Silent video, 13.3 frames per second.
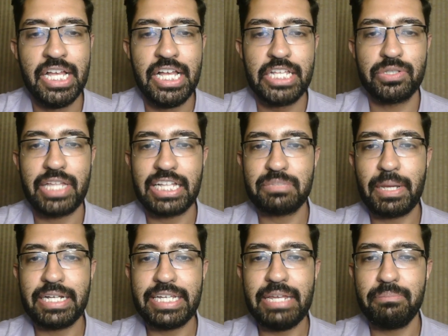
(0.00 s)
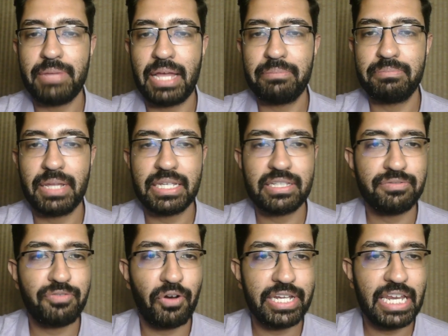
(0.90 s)
So that's my team. I'm at
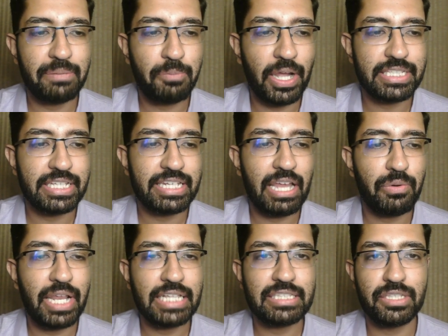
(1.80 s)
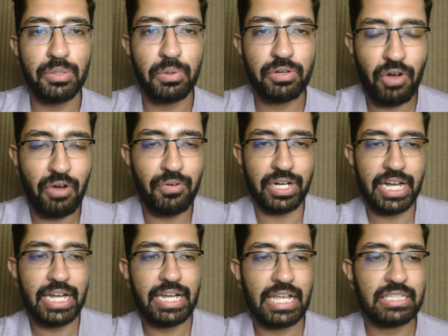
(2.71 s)
48 points. And now let's look forward,
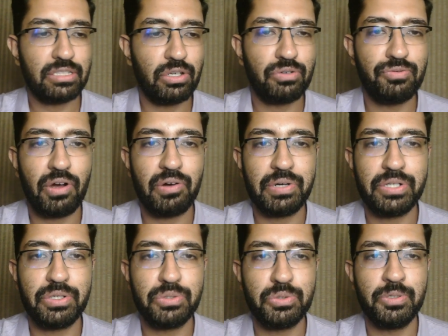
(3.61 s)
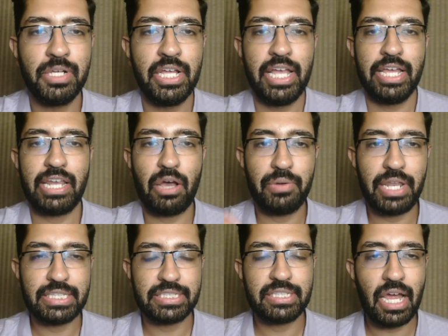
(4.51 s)
right? Let's look forward to now.
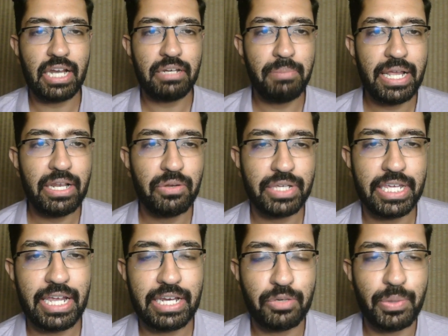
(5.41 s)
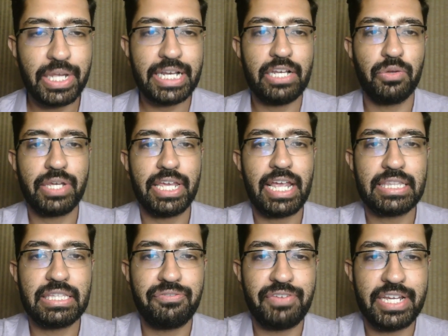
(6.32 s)
Let's start by quickly looking
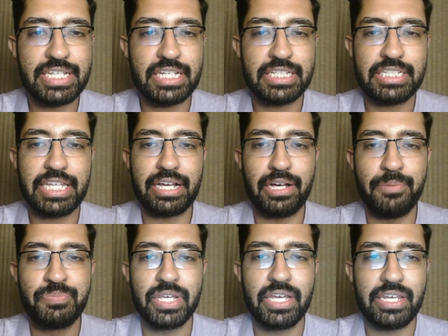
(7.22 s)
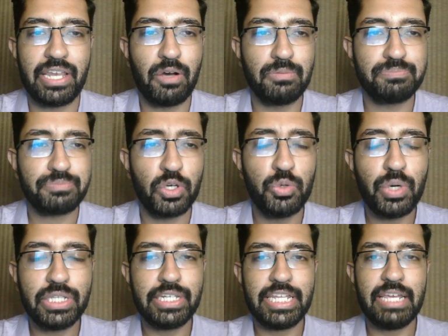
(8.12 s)
at the fixture ticker. Now, who are
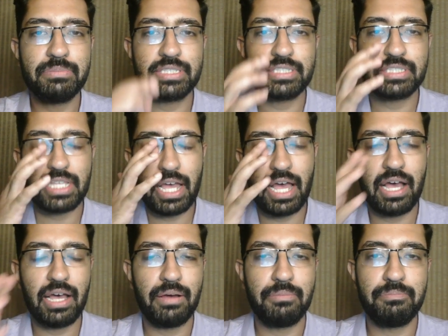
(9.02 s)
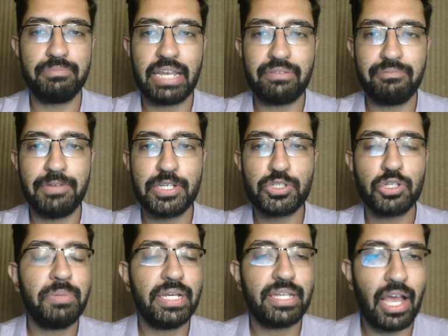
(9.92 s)
the teams that we should
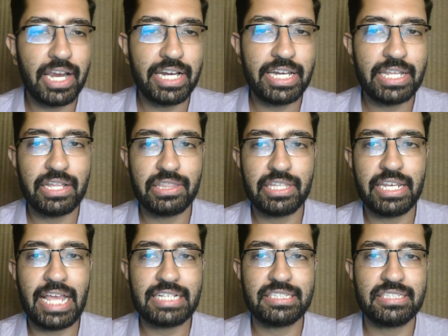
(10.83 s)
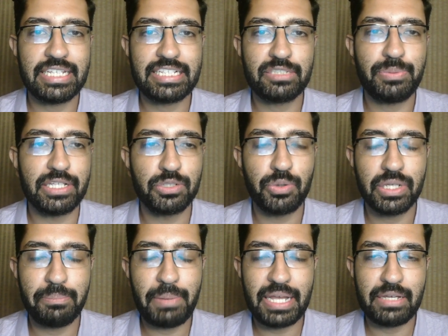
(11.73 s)
be targeting in the next 6 weeks?
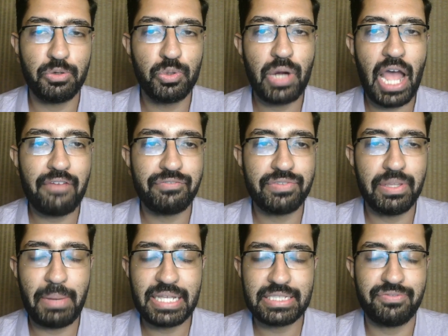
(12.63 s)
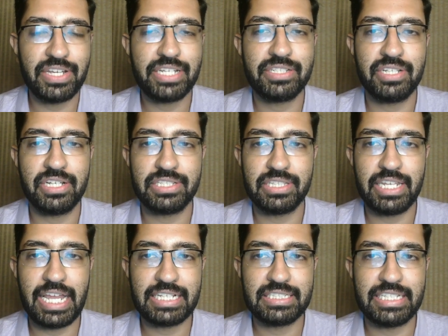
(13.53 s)
Who have the best fixtures in the
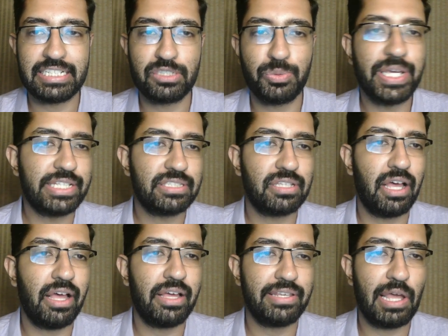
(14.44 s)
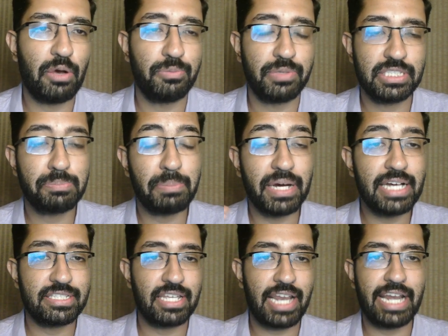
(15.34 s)
next 6 weeks? Now,
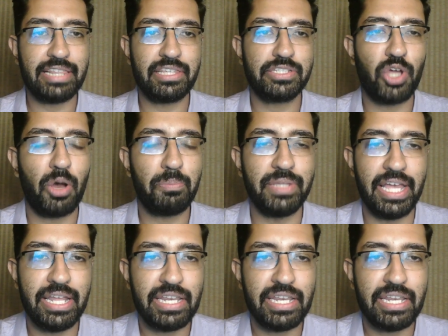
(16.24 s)
Spurs are right at the top there.